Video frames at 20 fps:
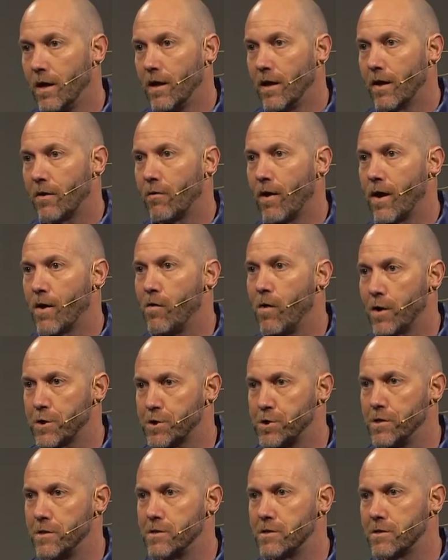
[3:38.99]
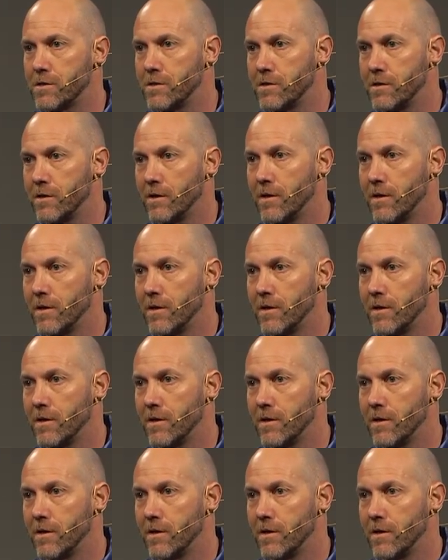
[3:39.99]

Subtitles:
great questions